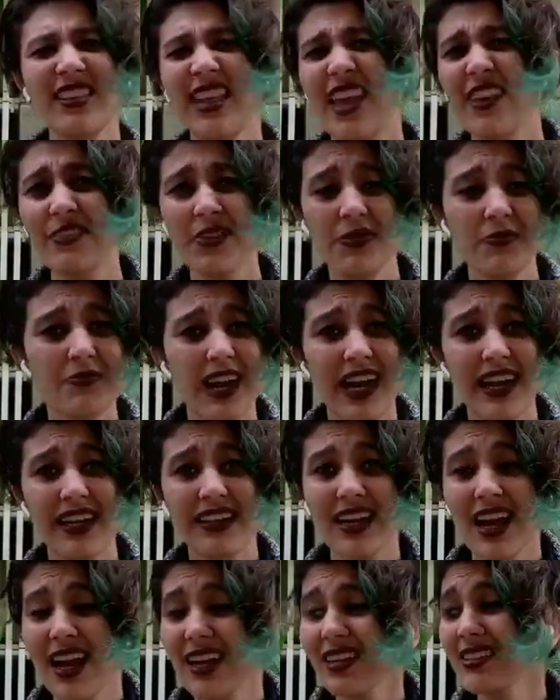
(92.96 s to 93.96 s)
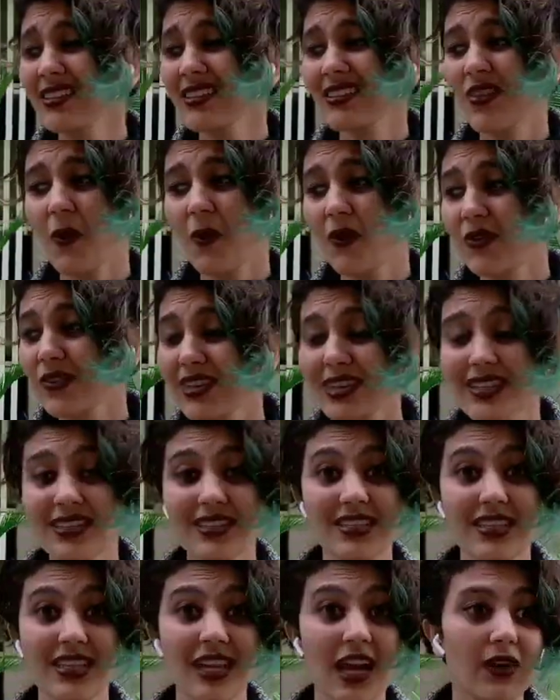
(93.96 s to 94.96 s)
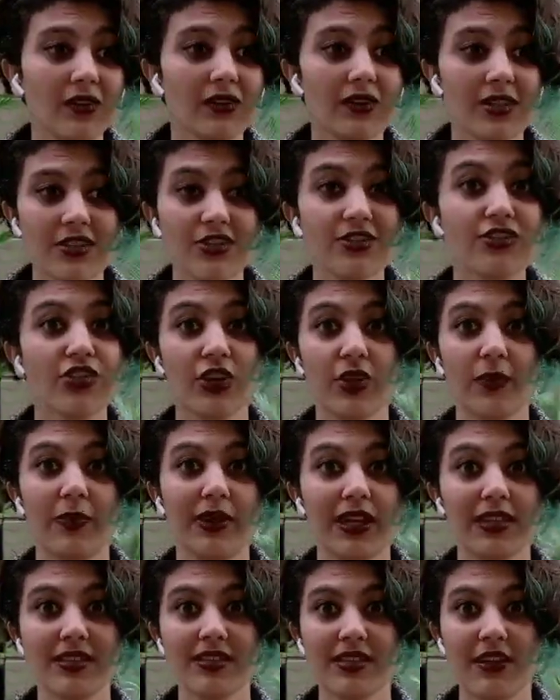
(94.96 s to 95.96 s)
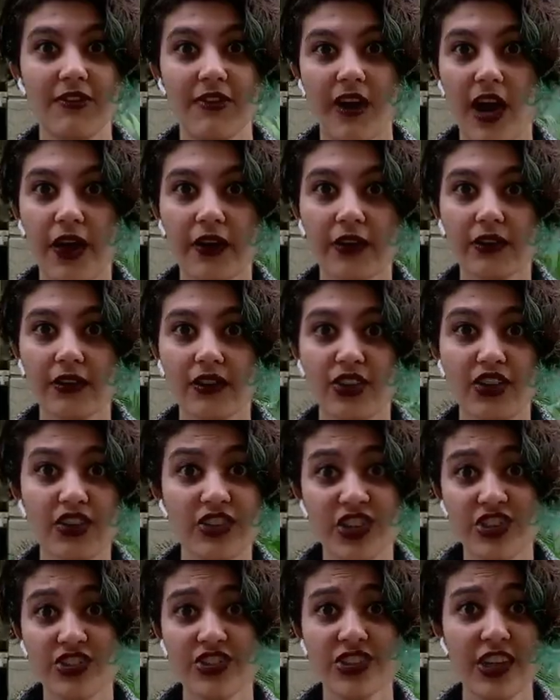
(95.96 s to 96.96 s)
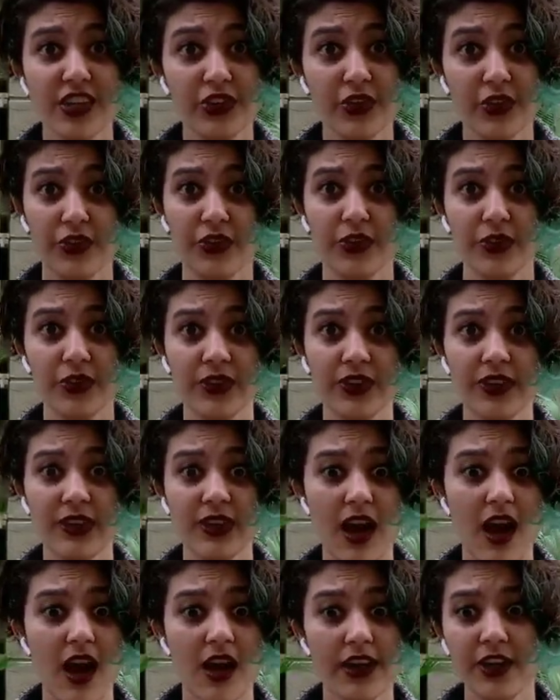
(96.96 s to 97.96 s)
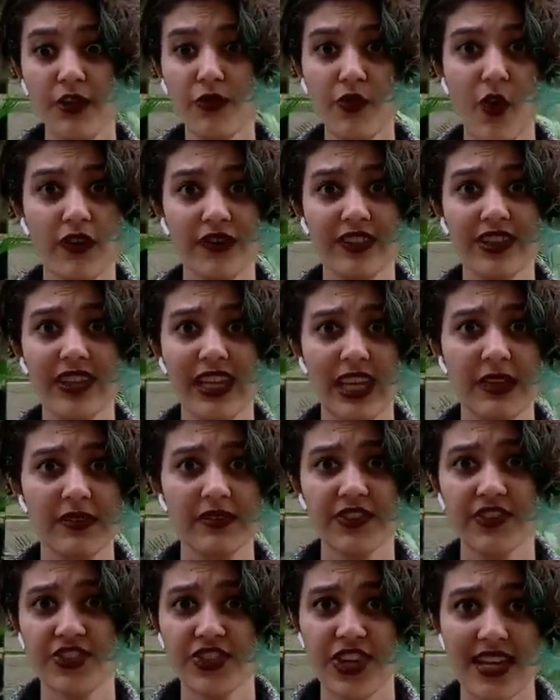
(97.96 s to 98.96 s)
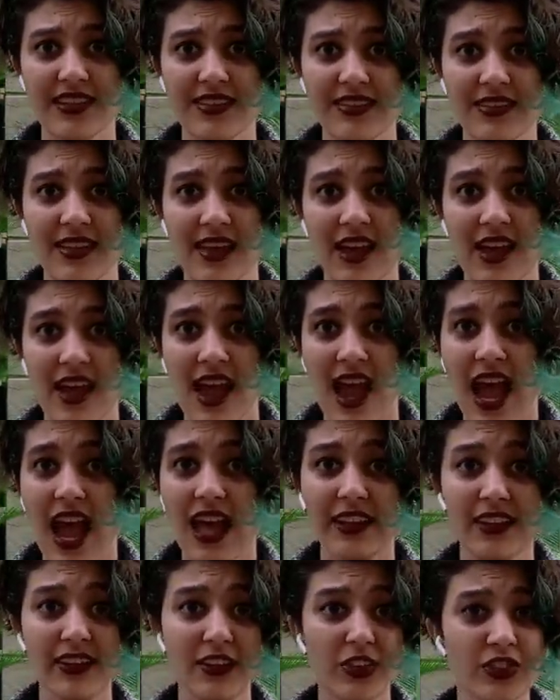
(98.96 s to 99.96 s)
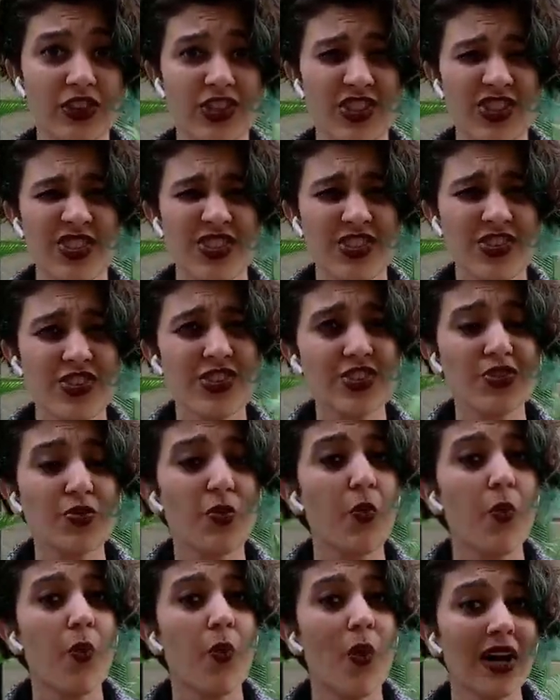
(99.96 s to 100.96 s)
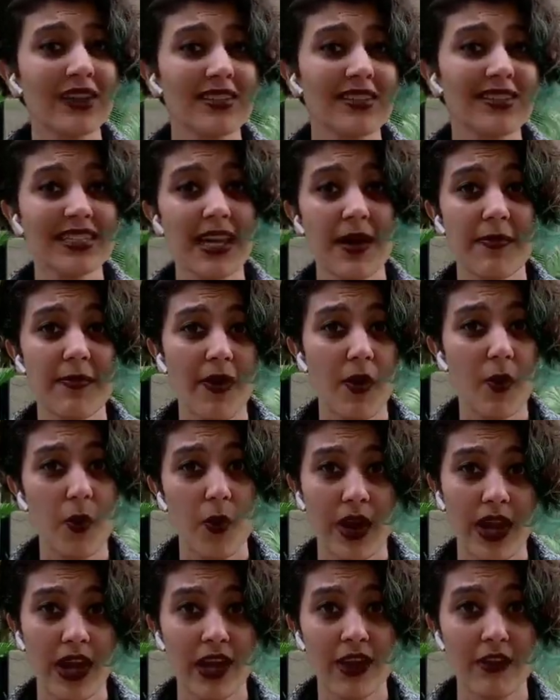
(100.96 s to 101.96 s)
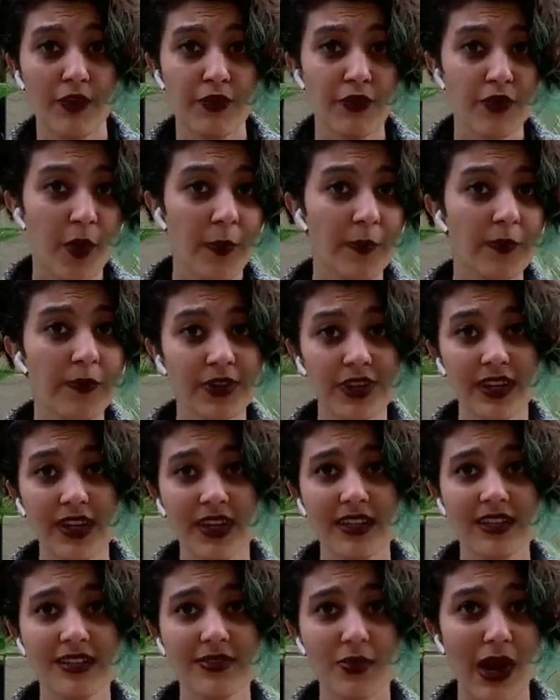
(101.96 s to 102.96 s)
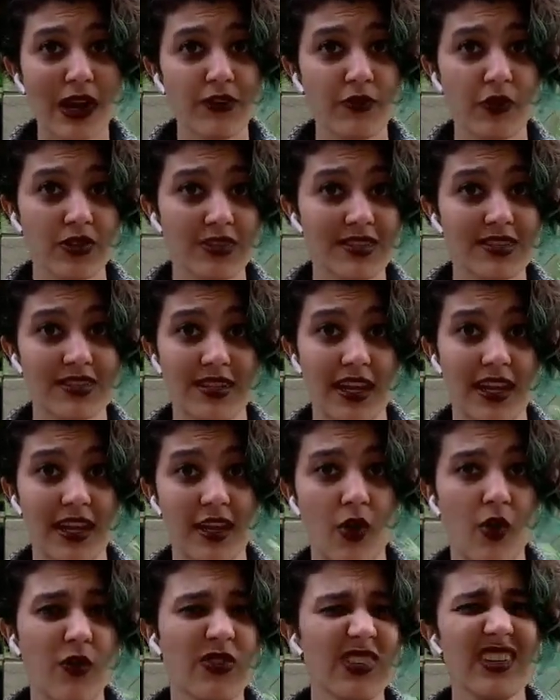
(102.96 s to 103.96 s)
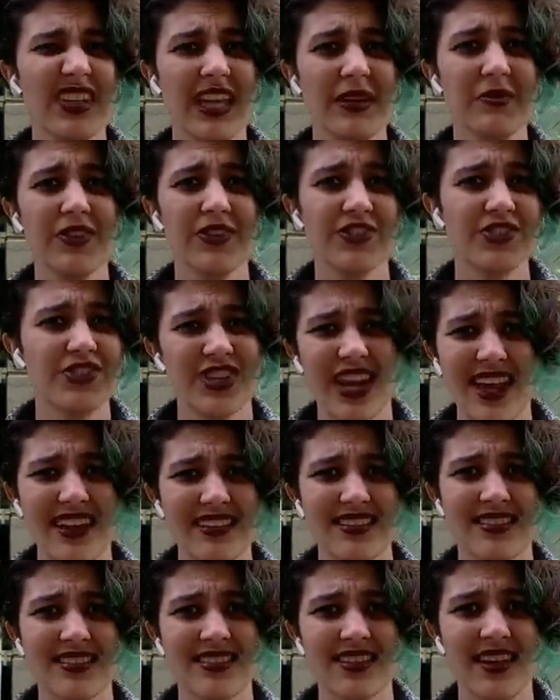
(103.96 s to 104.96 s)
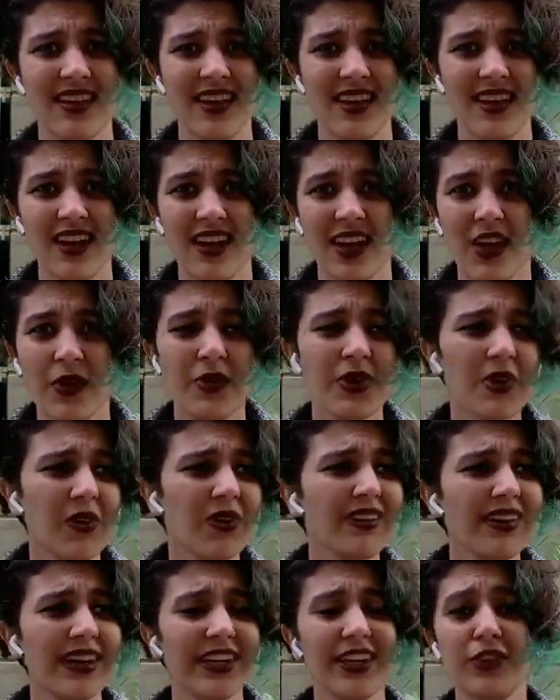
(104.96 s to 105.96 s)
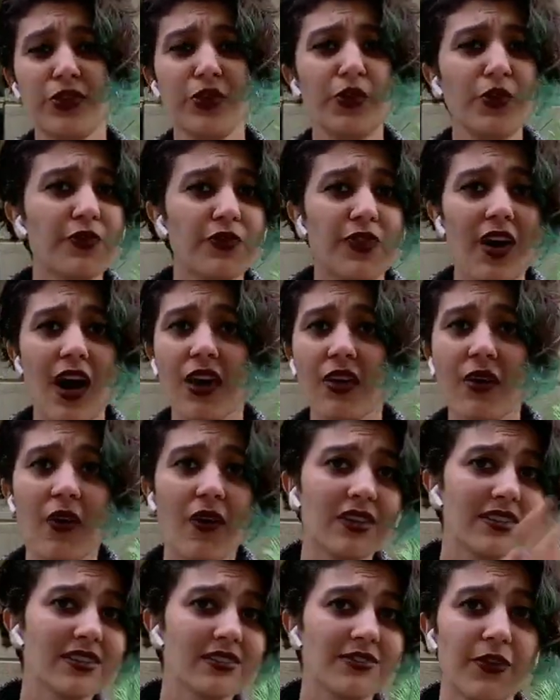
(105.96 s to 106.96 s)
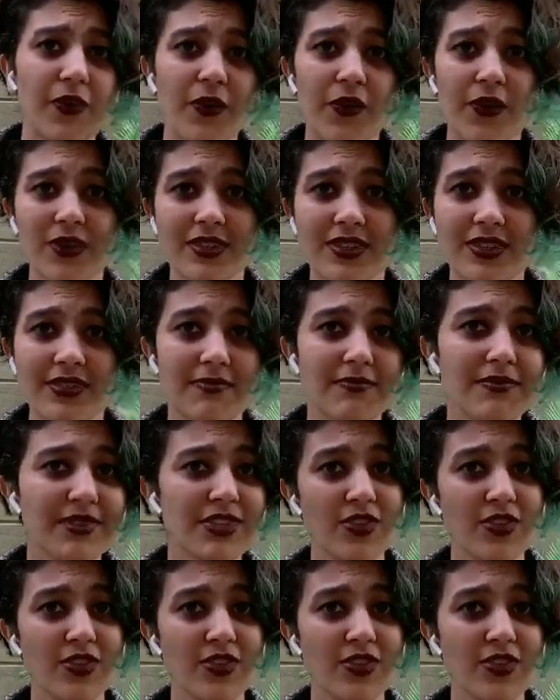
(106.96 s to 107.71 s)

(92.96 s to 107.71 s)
Never mind, I can already see how this is going to play itself out. Yudhishthira and Duryodhan are involved in a game of chess. And Yudhishthira is just one step away from putting his wife on stake over a game of chess. We're already too far gone, folks.